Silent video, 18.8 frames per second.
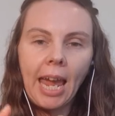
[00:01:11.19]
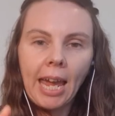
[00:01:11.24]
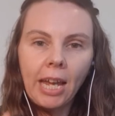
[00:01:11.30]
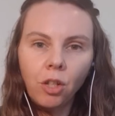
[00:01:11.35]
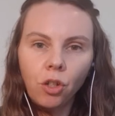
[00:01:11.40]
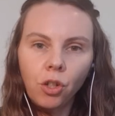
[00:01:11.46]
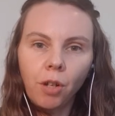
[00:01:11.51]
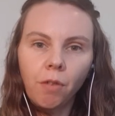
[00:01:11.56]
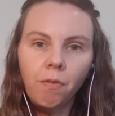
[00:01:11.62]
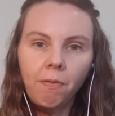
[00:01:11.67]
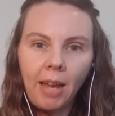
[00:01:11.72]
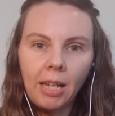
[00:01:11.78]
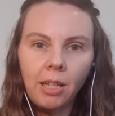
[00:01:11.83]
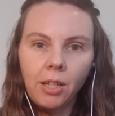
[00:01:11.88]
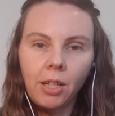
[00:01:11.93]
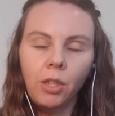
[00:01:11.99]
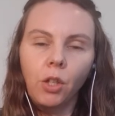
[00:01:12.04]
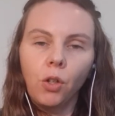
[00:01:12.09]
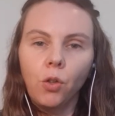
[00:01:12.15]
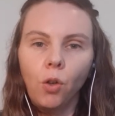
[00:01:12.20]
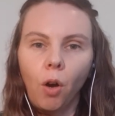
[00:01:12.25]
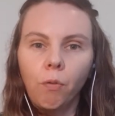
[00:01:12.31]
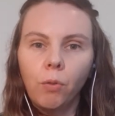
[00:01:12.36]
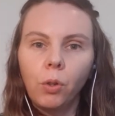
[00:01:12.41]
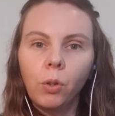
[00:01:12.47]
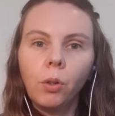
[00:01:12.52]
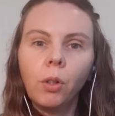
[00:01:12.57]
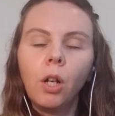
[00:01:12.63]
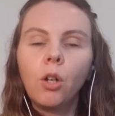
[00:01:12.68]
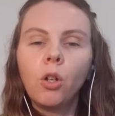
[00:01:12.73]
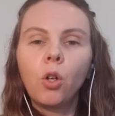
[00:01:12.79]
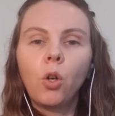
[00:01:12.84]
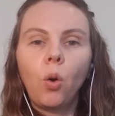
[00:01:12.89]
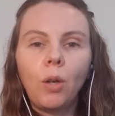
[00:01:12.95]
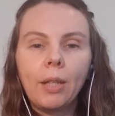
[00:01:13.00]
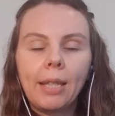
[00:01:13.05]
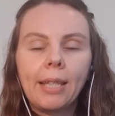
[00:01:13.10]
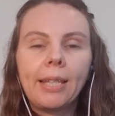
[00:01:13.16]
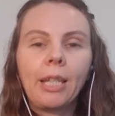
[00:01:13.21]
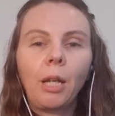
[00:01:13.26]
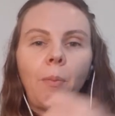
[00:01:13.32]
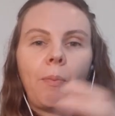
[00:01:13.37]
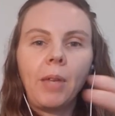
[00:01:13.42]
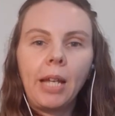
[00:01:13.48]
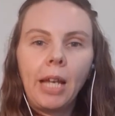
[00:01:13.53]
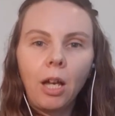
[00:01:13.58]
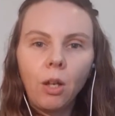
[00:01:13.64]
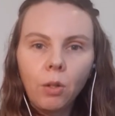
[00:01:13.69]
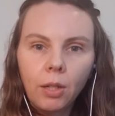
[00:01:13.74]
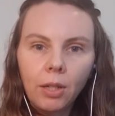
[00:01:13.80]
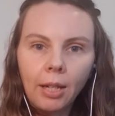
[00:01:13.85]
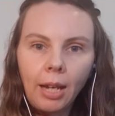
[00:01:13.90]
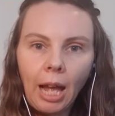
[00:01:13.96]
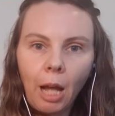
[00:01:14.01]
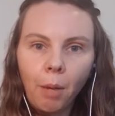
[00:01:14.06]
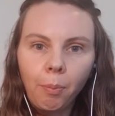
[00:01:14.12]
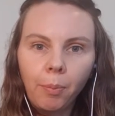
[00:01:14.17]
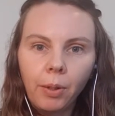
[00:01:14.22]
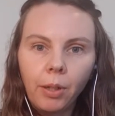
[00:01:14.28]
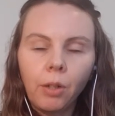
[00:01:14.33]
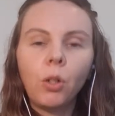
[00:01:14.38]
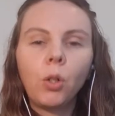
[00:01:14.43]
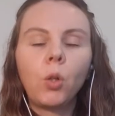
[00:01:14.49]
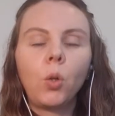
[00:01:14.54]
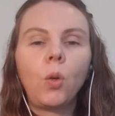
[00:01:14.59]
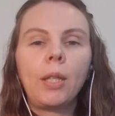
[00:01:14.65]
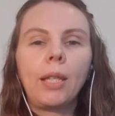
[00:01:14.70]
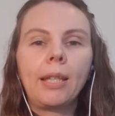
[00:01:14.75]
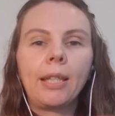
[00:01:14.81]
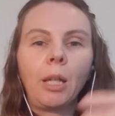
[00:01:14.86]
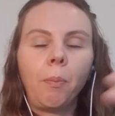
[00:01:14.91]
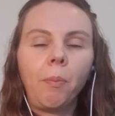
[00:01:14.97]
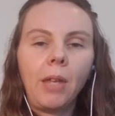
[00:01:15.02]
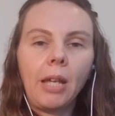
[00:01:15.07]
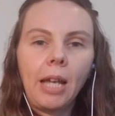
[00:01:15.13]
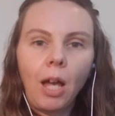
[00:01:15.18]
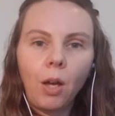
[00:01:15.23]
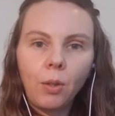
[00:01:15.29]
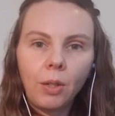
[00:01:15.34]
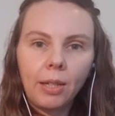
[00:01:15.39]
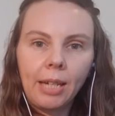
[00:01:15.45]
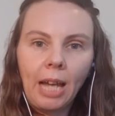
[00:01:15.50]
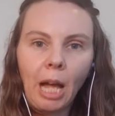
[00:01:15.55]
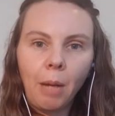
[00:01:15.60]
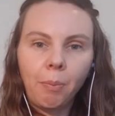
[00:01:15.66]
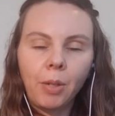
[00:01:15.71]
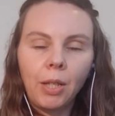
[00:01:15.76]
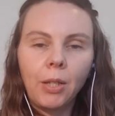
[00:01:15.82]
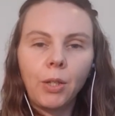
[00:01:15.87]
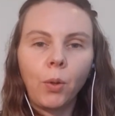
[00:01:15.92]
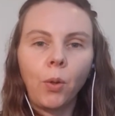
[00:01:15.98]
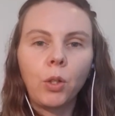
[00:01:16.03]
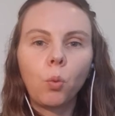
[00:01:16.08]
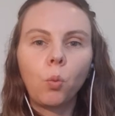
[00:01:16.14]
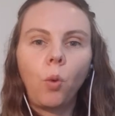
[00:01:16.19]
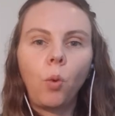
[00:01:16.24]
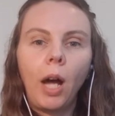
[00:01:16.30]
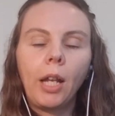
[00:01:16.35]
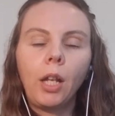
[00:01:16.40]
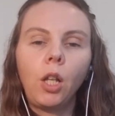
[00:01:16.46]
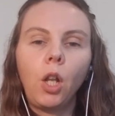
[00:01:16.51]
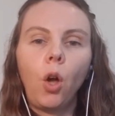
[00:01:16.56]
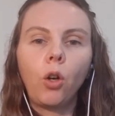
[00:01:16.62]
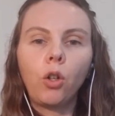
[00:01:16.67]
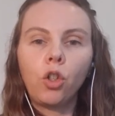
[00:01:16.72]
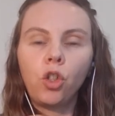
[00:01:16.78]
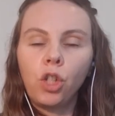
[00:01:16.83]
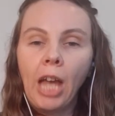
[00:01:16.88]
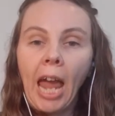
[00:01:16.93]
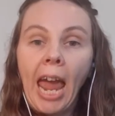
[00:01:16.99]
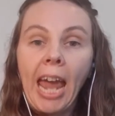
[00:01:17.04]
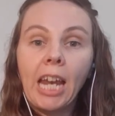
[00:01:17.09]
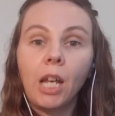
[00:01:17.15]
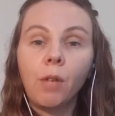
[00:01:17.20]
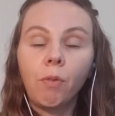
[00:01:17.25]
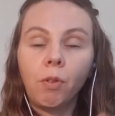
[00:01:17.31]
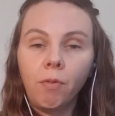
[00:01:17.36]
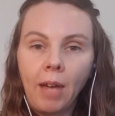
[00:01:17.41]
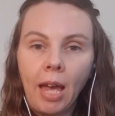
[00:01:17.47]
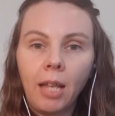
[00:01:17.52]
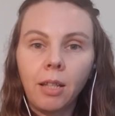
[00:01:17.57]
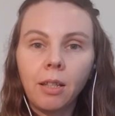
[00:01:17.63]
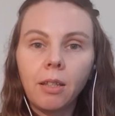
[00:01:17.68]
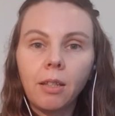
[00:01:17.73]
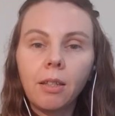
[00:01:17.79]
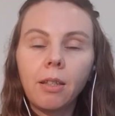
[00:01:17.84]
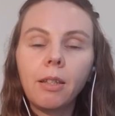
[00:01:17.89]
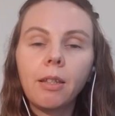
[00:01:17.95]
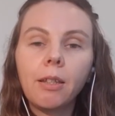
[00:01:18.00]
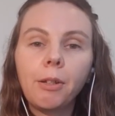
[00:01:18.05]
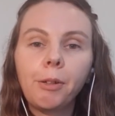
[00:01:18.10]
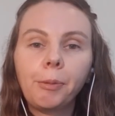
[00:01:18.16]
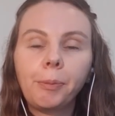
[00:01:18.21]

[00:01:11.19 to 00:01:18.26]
Each event in the novel causes something else to happen, causes something else to happen, so it's one long chain of events.